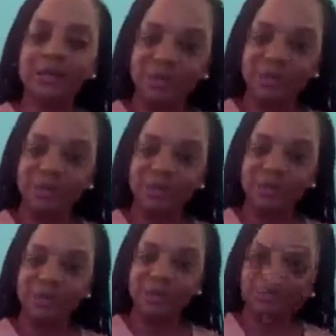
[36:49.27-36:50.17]
a
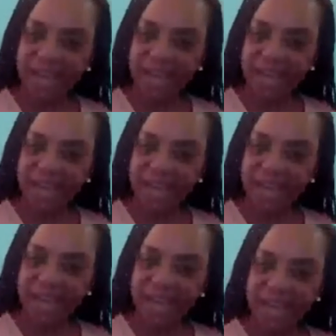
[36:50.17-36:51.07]
cow and
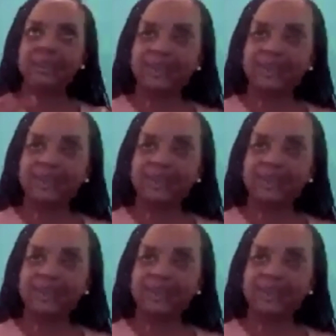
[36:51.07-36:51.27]
cash.